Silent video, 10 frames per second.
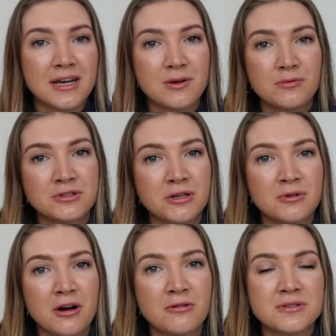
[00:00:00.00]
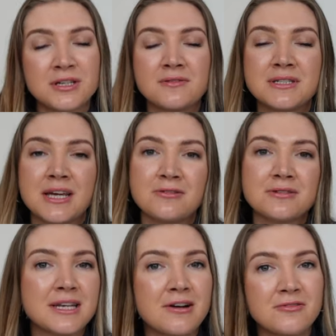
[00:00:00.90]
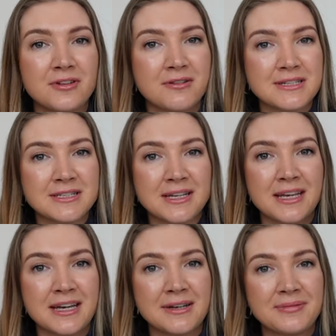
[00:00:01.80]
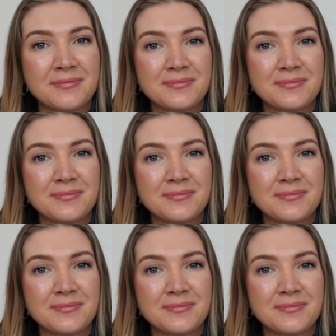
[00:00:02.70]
any wardrobe goals that you've set yourself for the rest of the year.